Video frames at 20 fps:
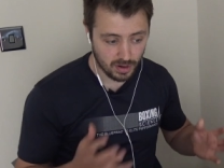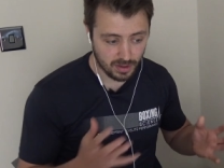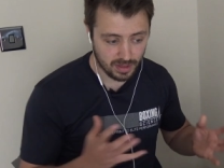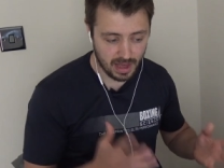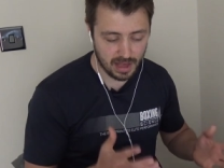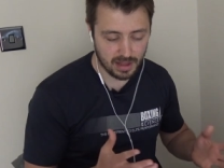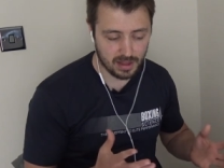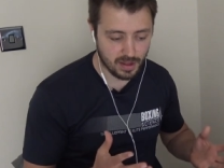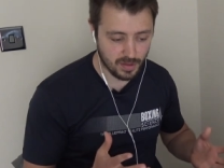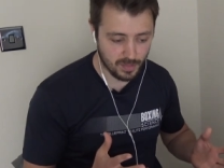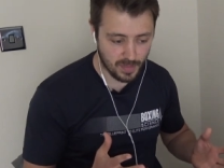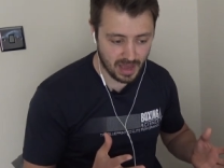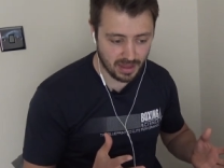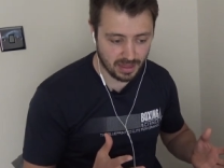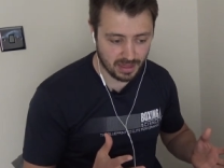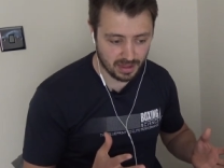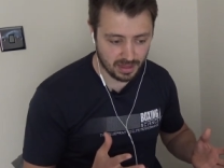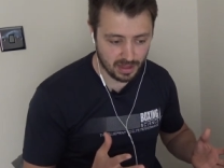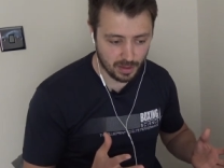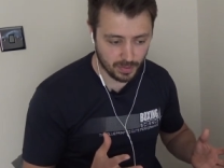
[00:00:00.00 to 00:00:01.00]
that's the main
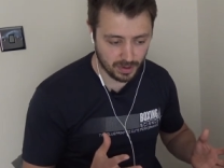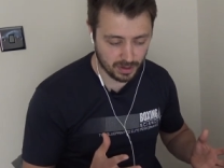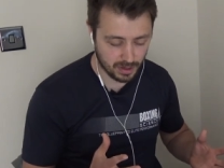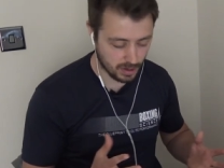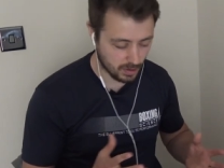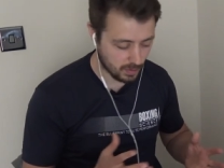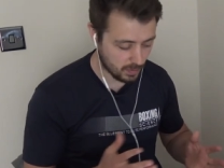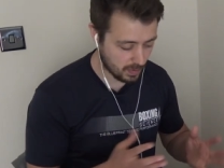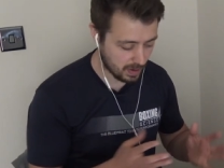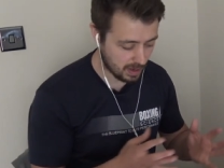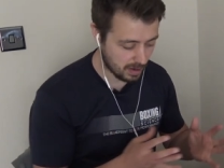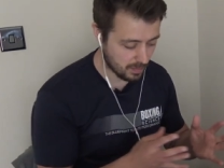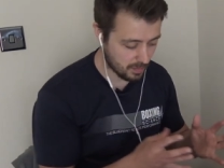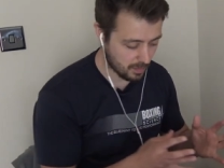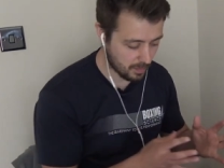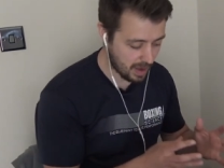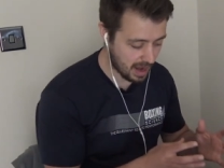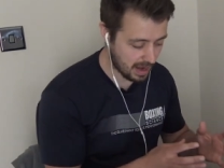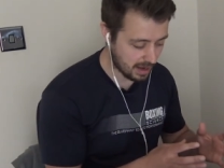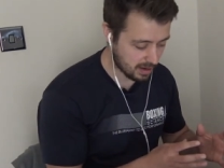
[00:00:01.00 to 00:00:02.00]
thing that we do. We
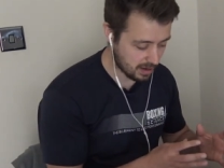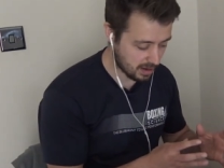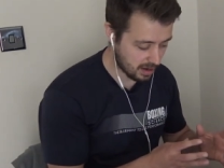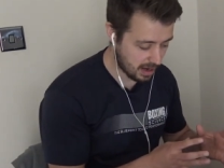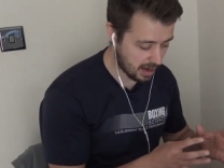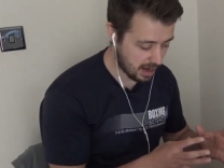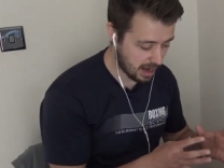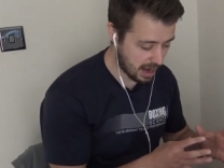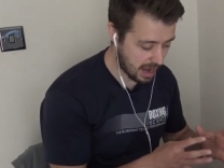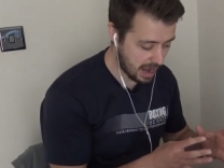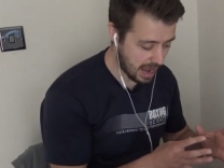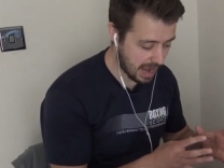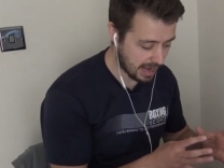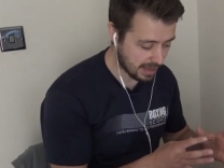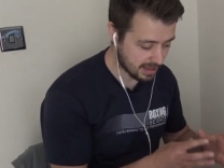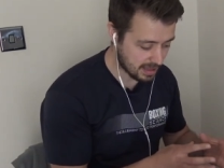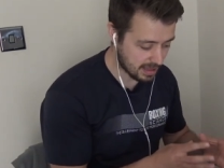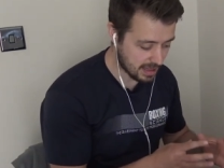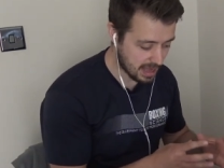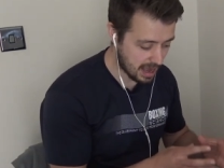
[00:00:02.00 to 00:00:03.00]
make uh,
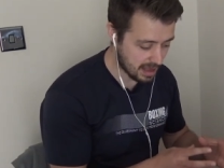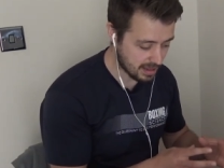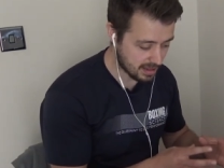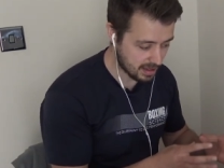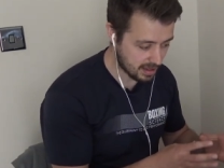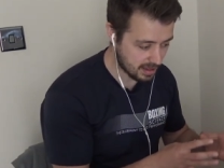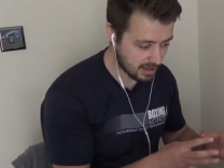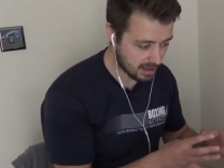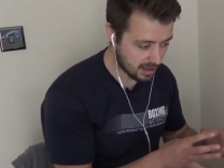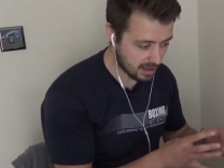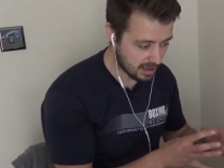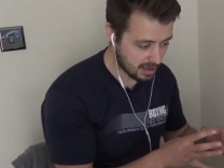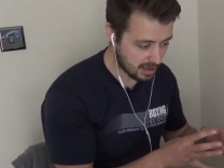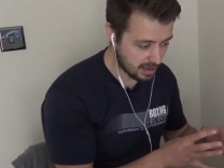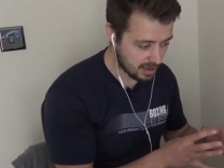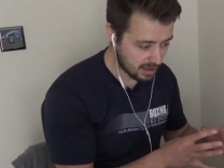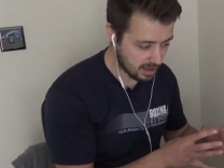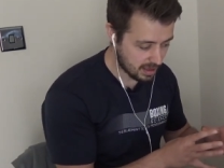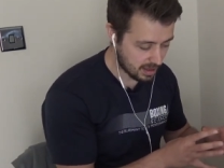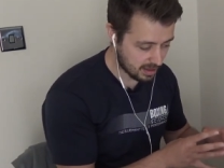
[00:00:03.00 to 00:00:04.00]
exercises
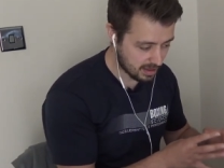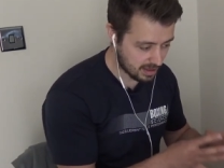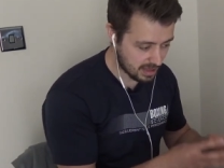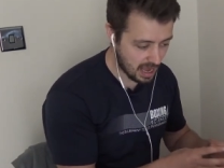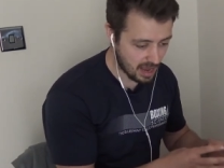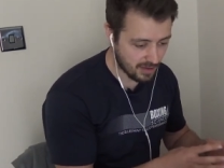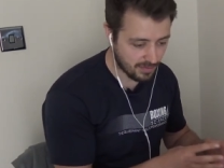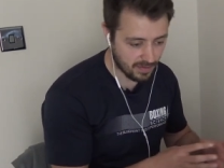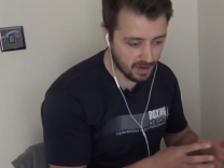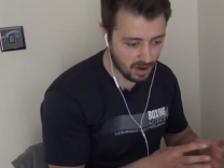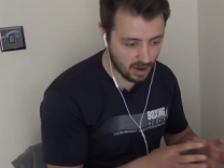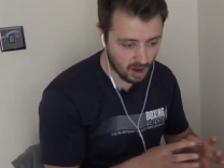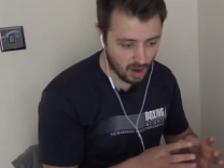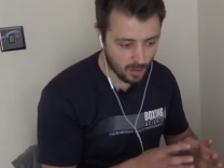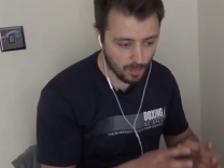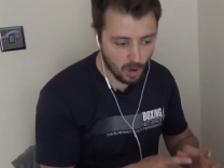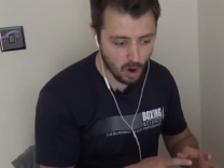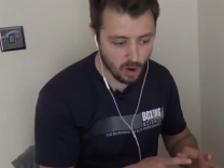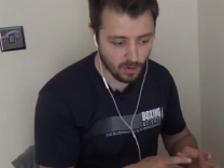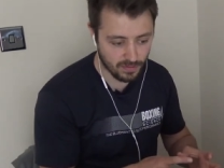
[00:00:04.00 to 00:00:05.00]
safer
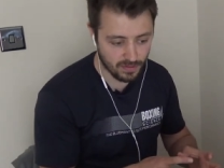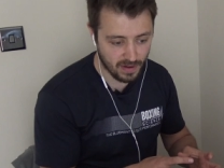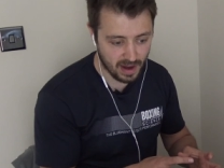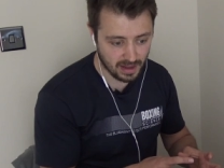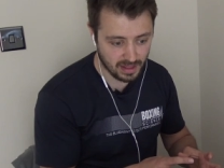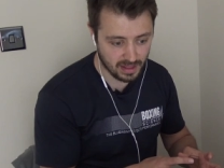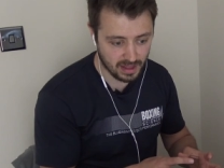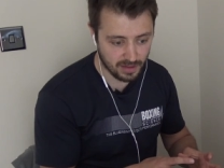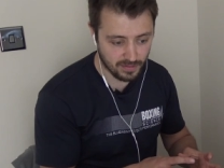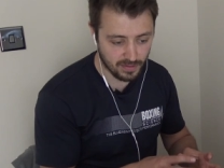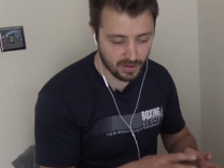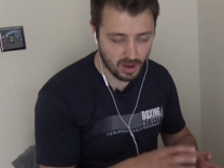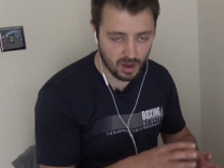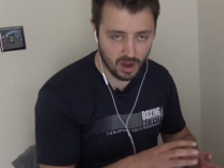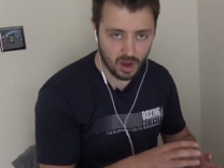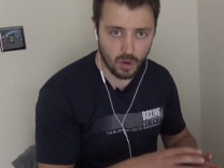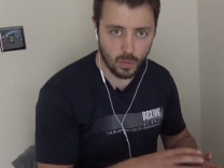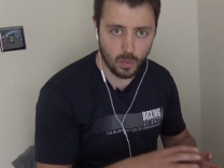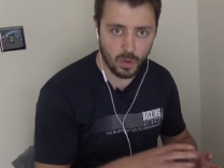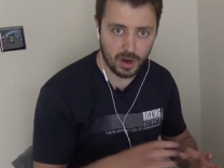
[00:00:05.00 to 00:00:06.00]
and more effective,
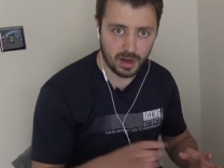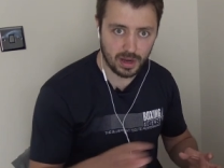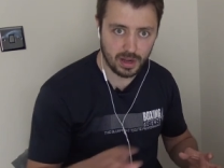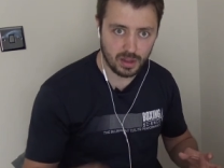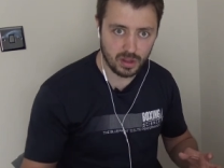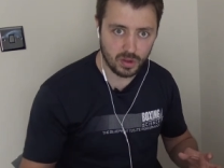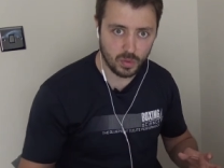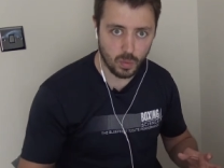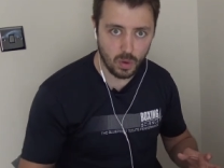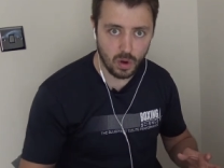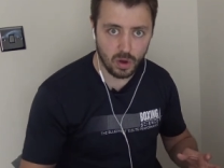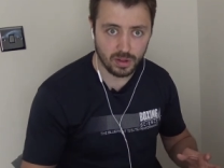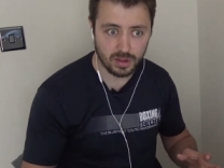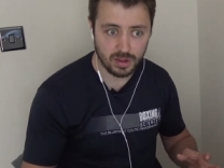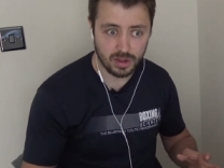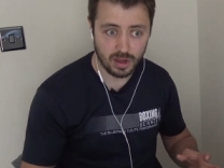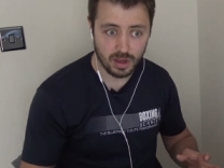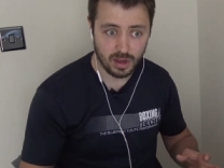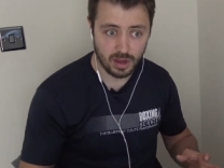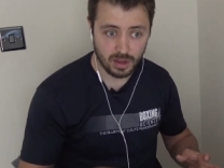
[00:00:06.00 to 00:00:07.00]
and working
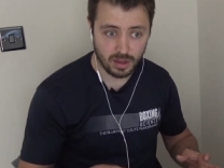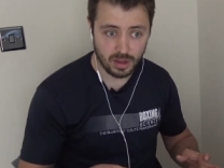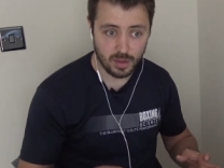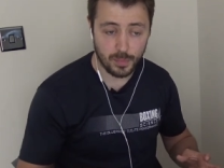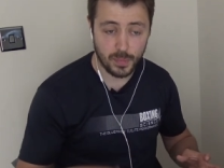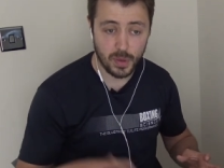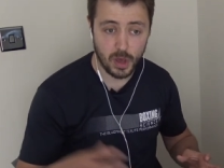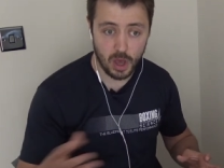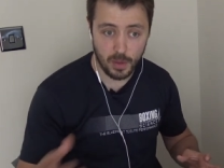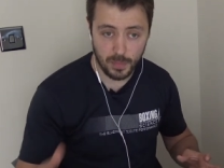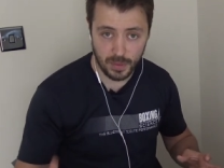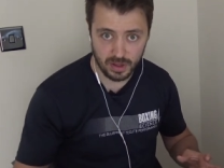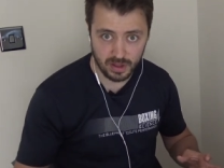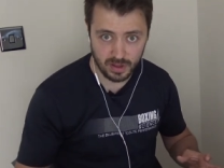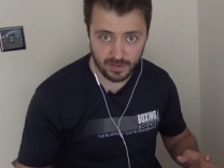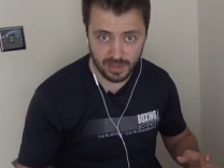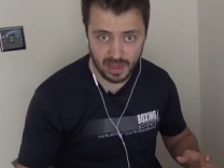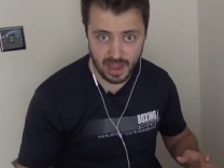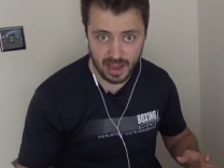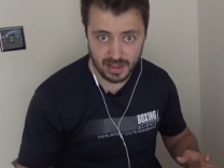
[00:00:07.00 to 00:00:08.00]
towards the purpose
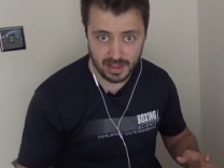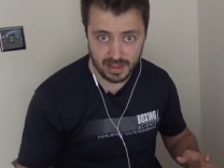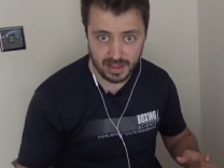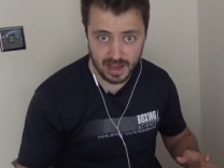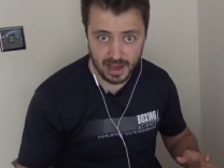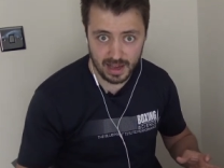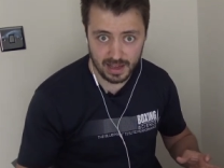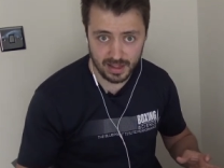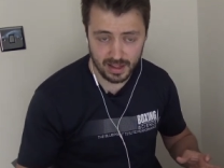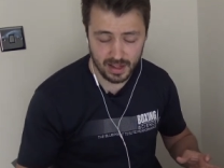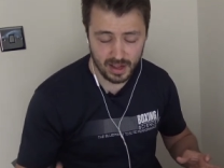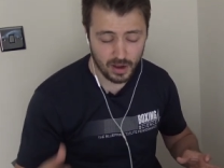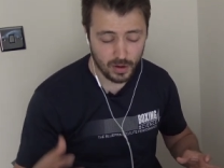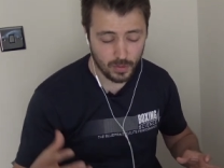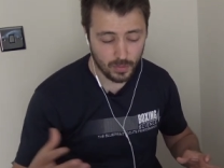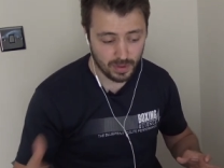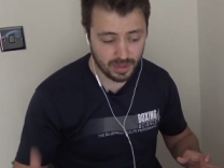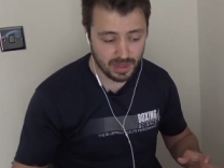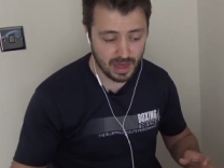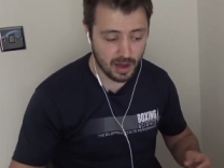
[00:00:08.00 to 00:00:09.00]
of the exercise
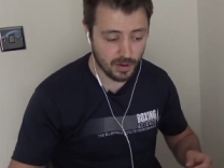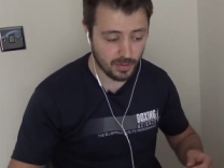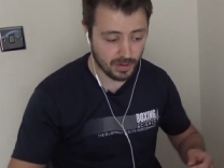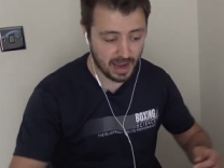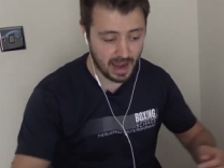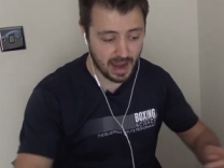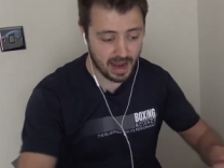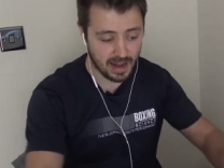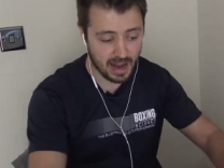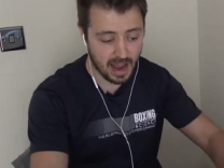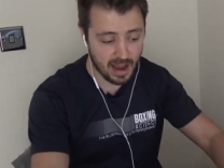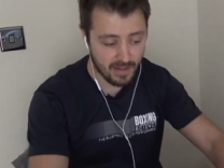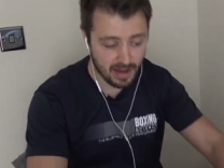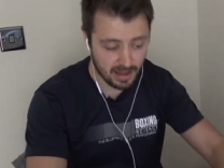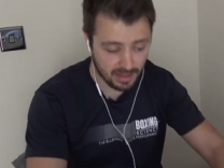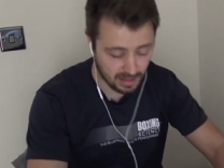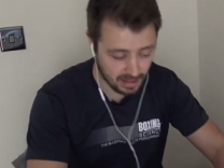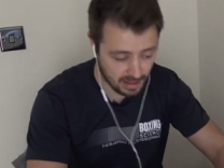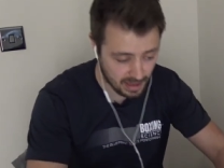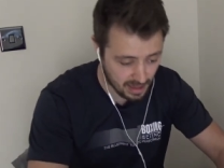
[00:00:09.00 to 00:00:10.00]
without getting our
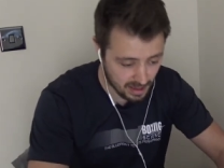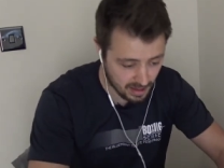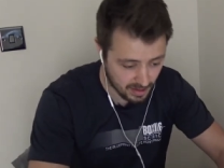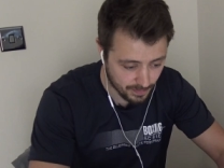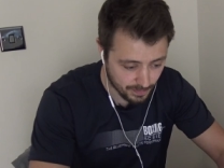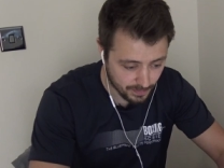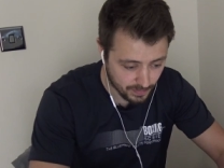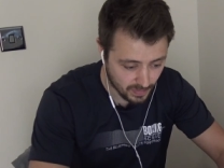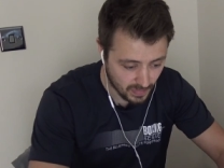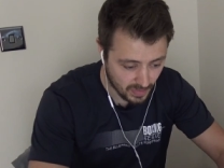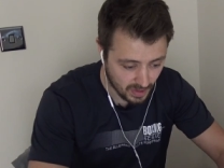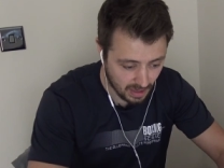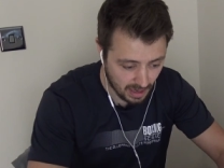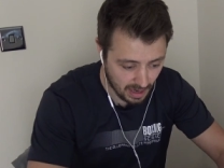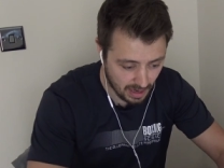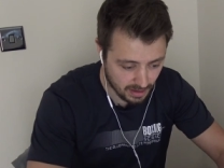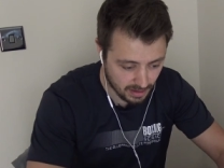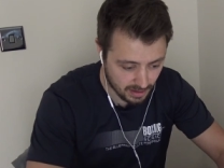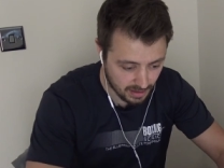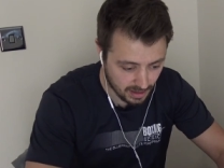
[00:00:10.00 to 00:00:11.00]
athletes
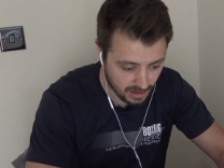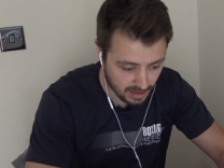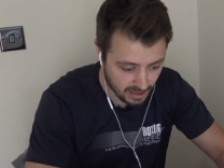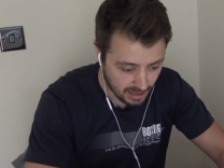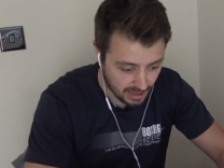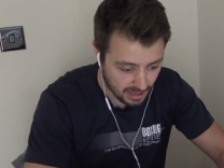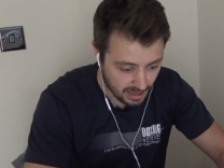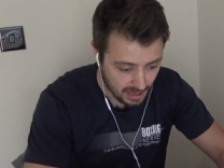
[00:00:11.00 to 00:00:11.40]
injured.